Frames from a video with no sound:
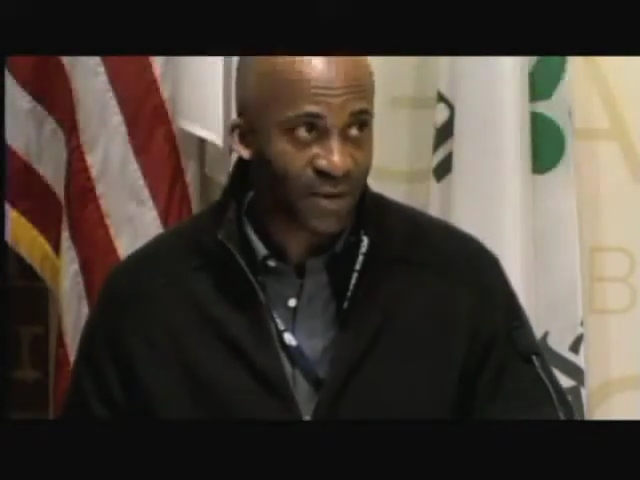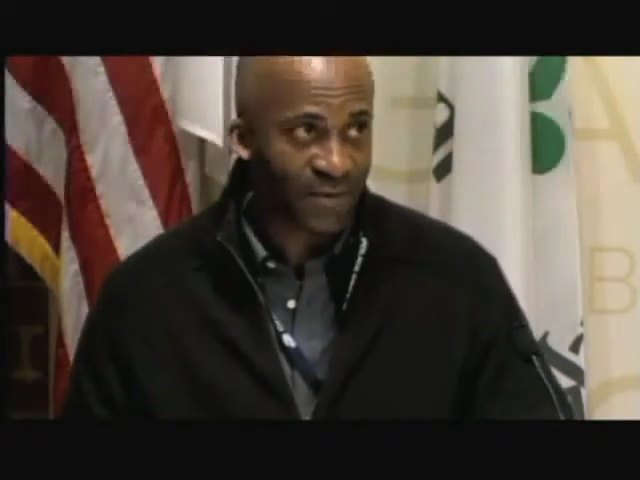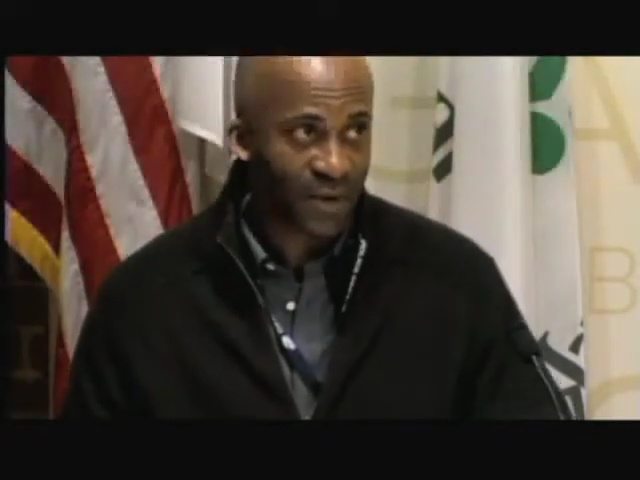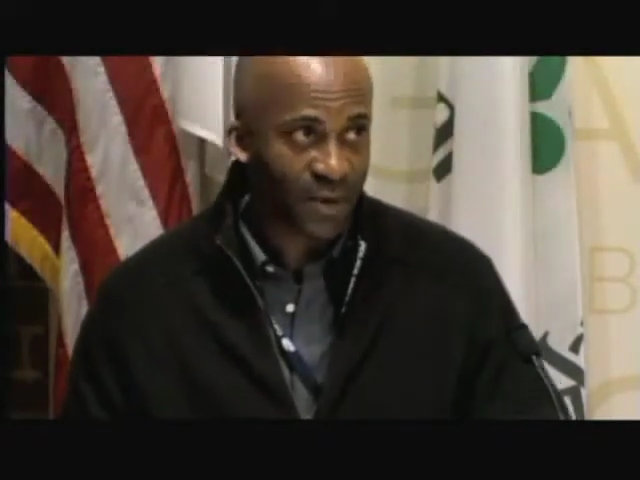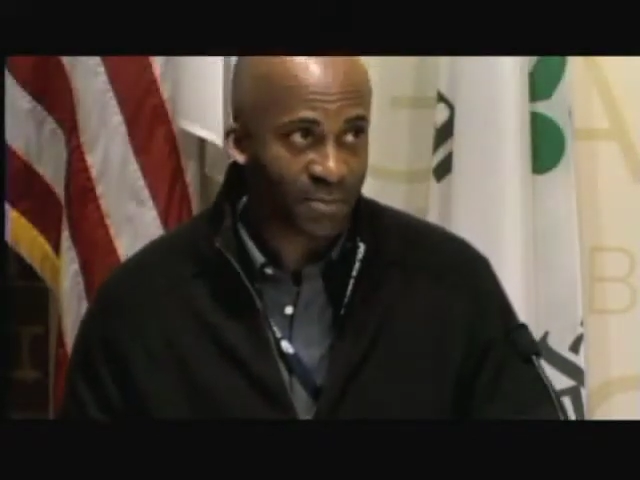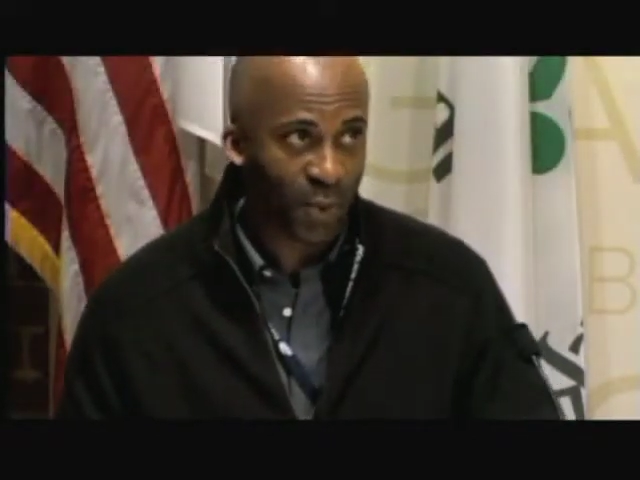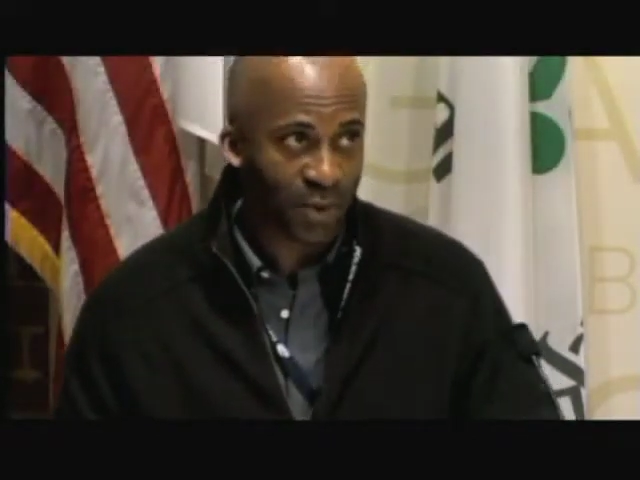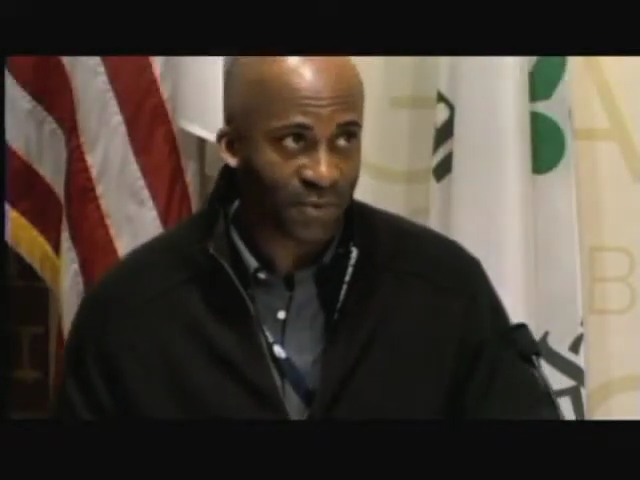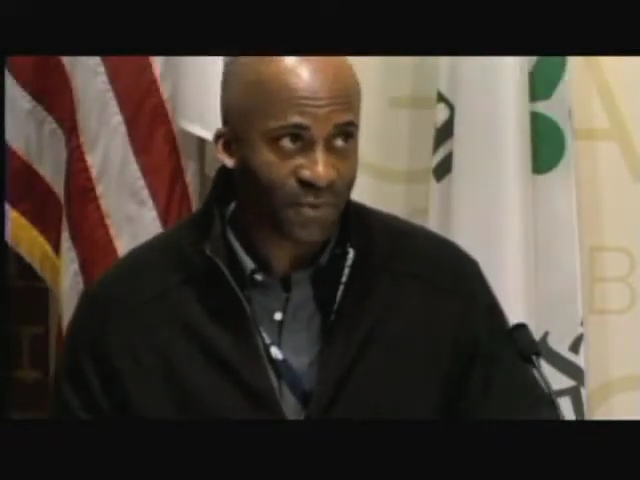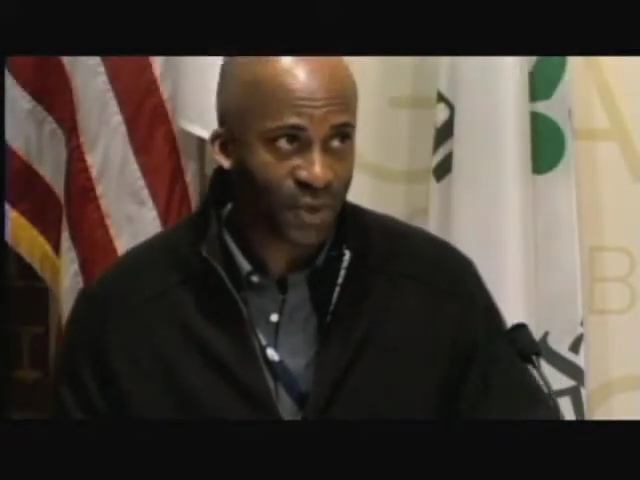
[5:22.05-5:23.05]
very
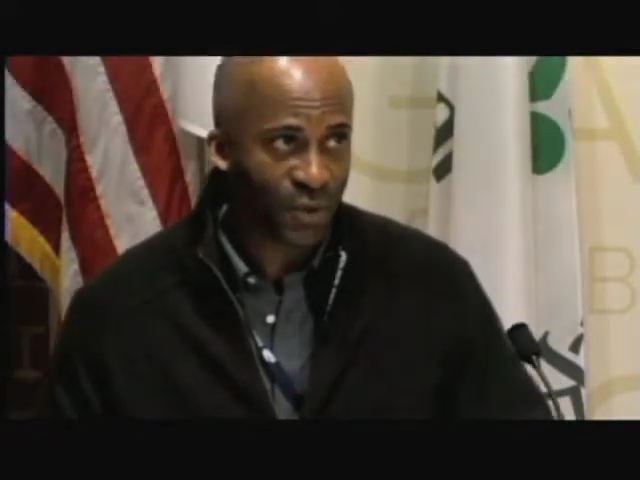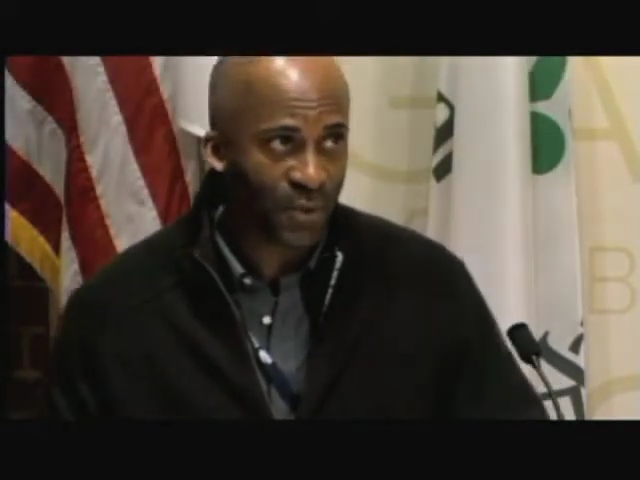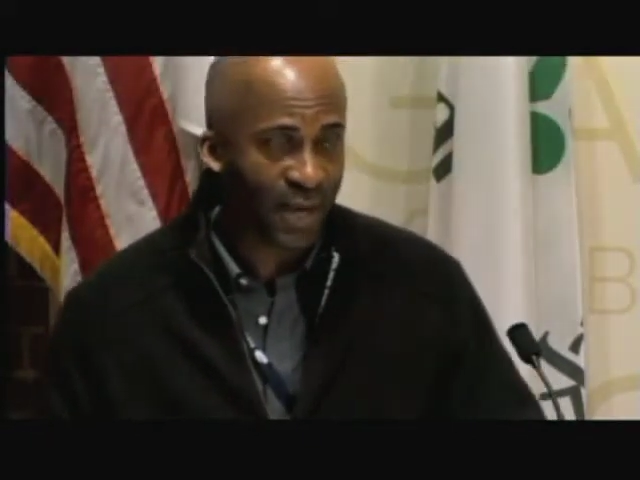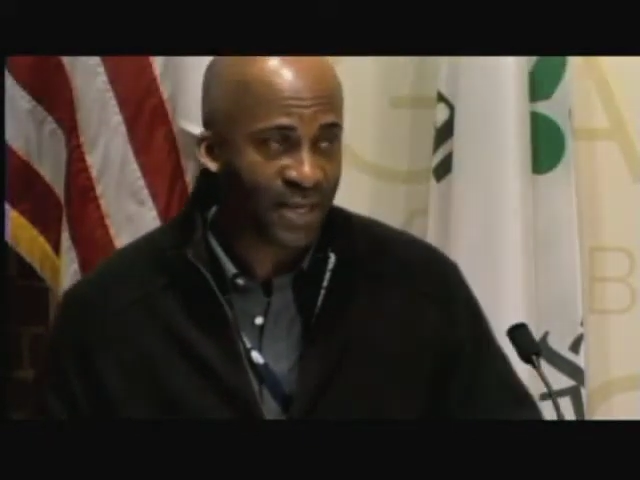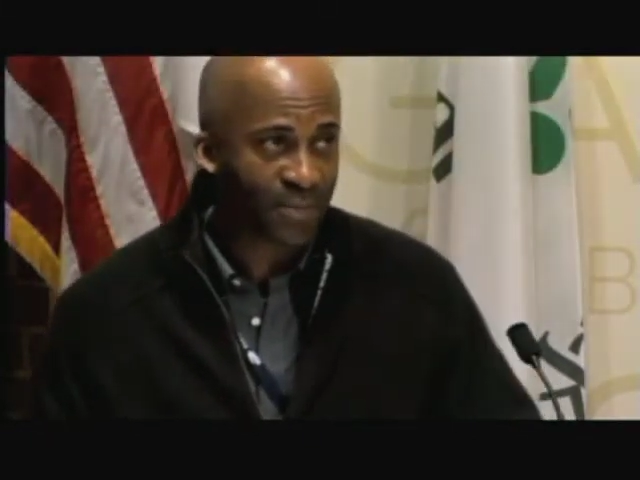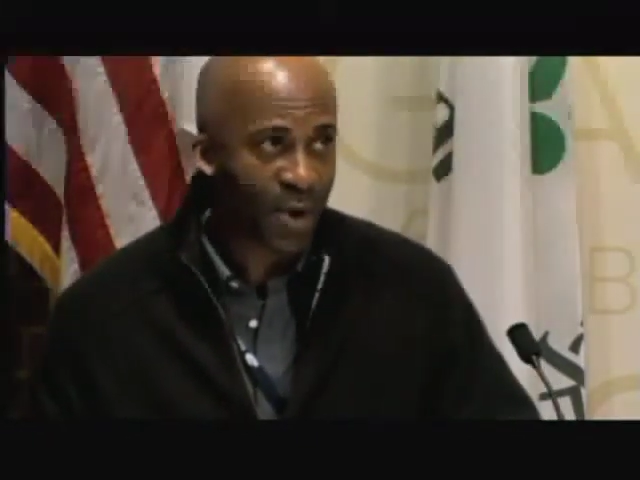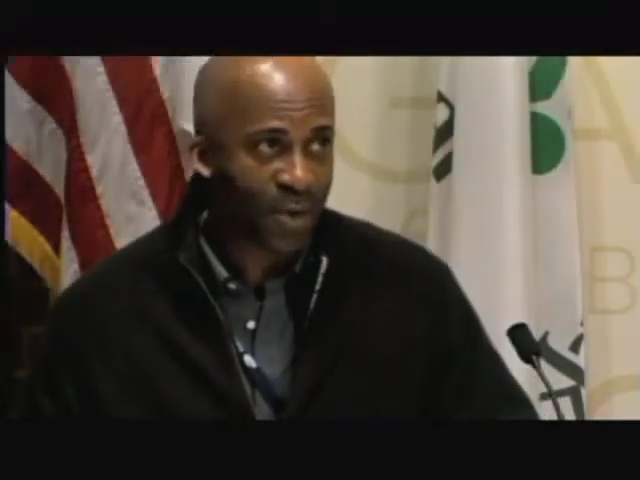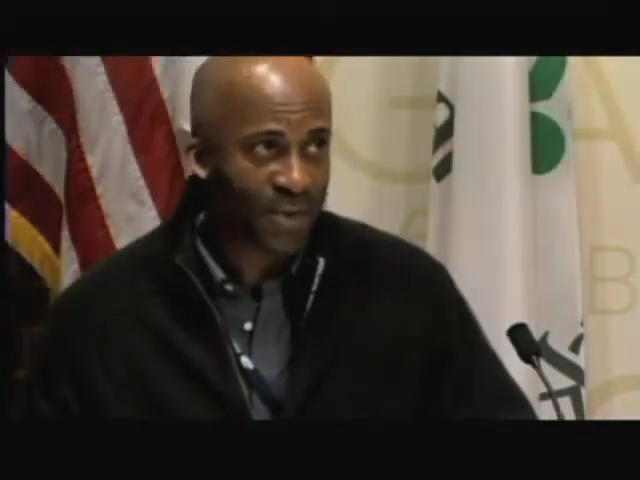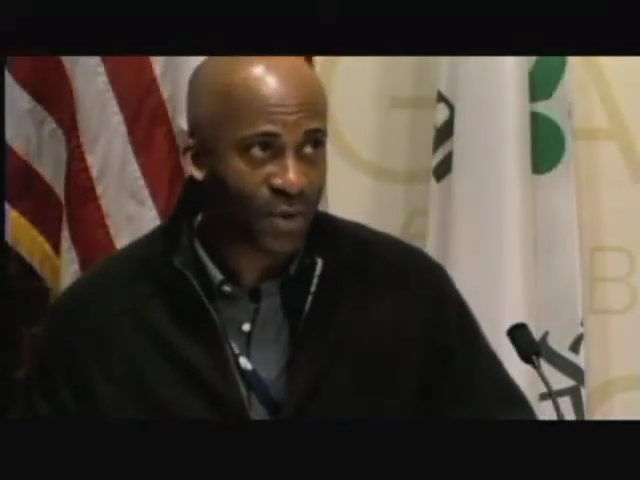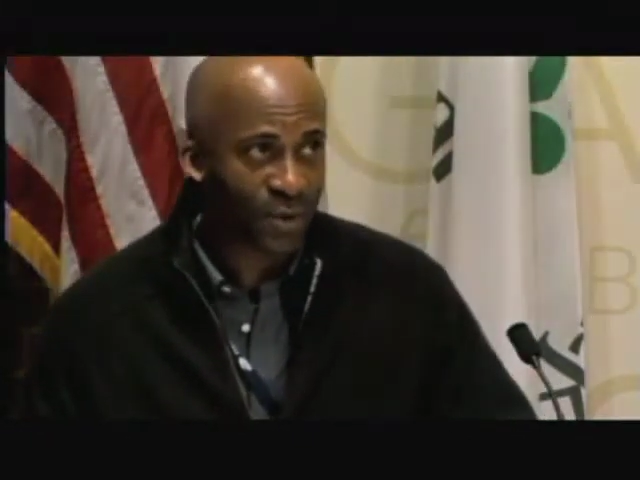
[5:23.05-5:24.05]
important for you as
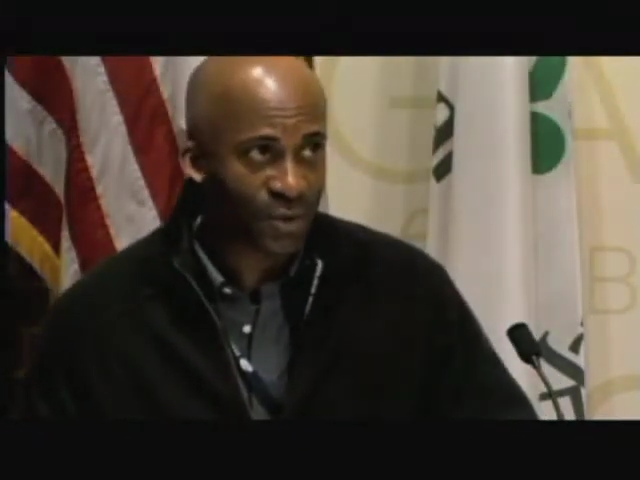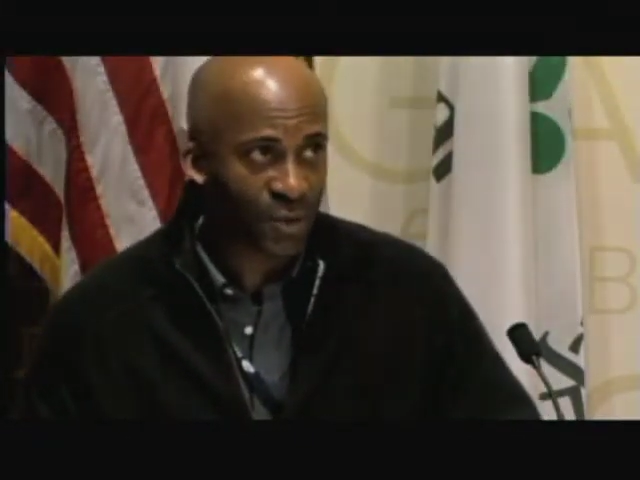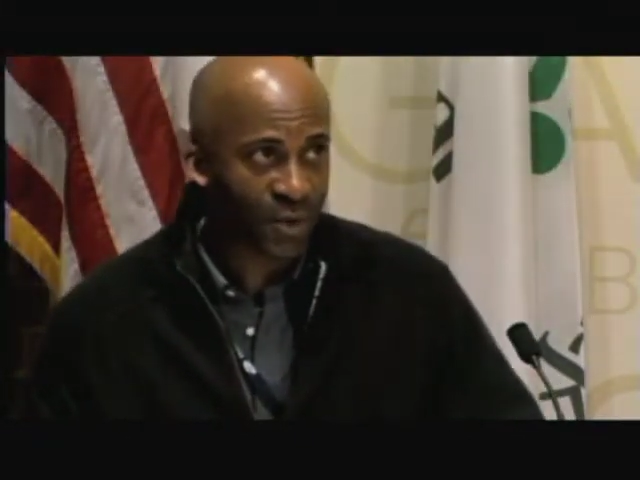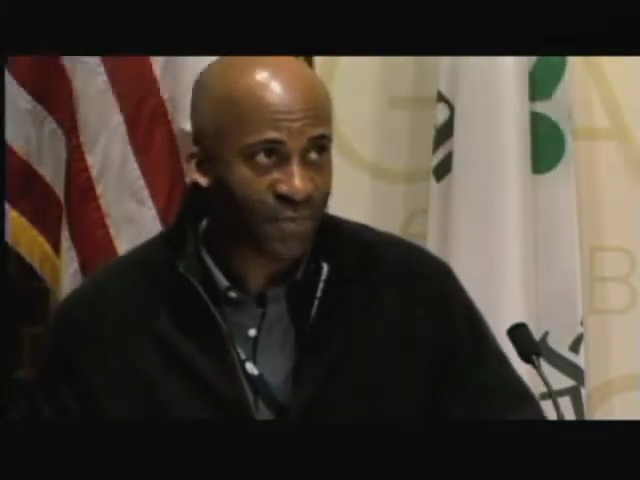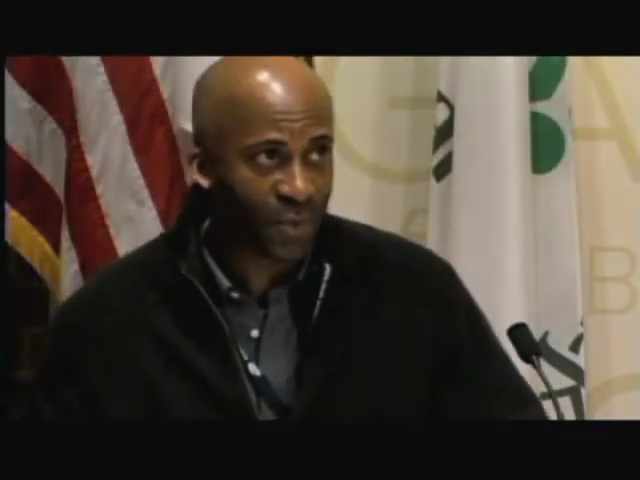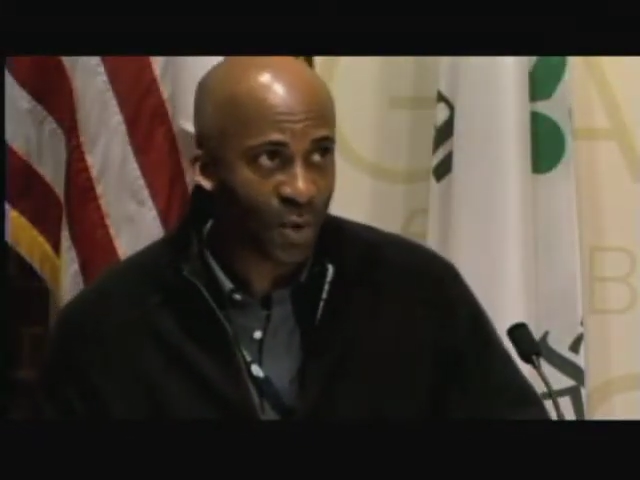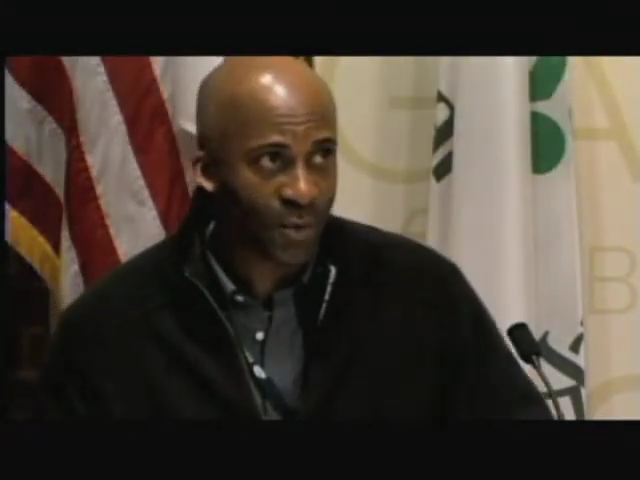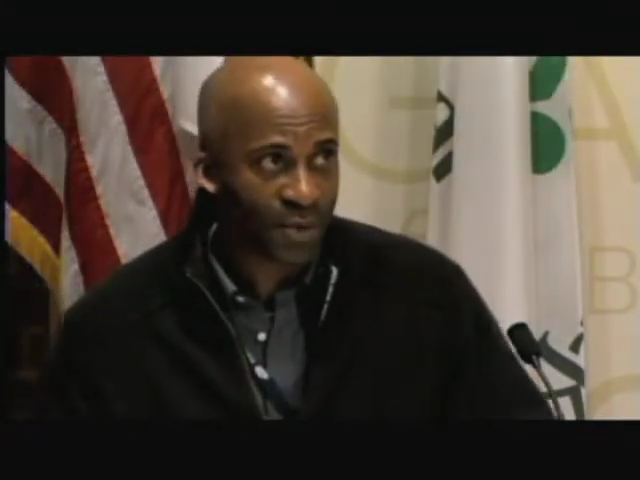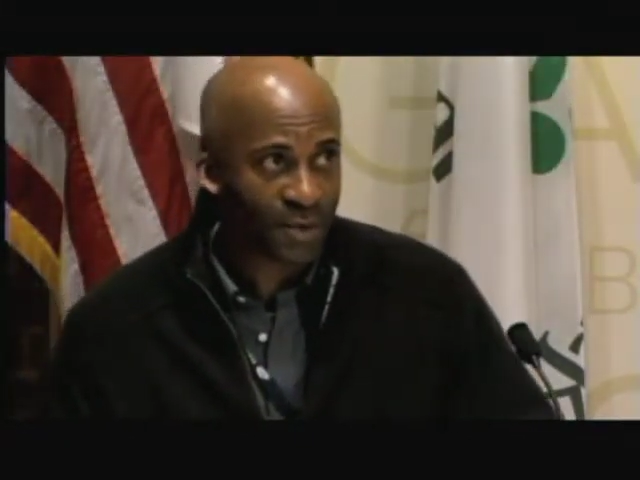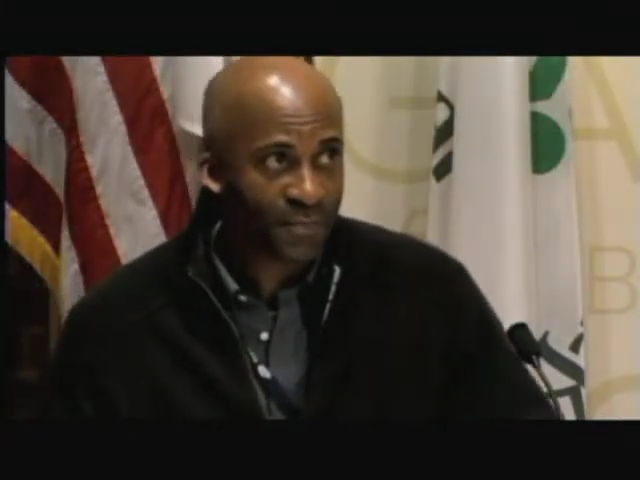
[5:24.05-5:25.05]
property owners going
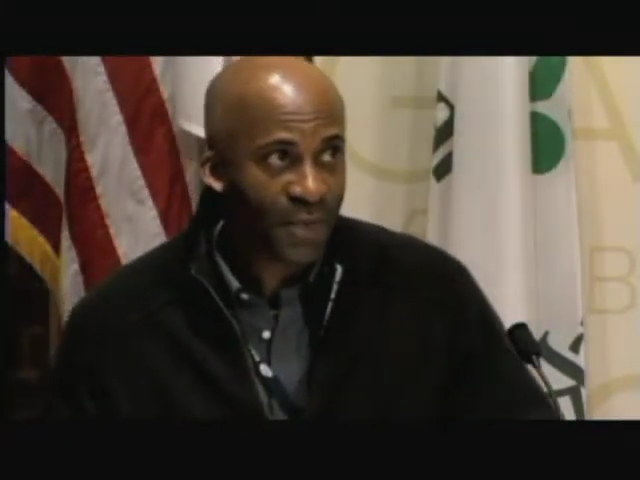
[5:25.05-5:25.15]
forward,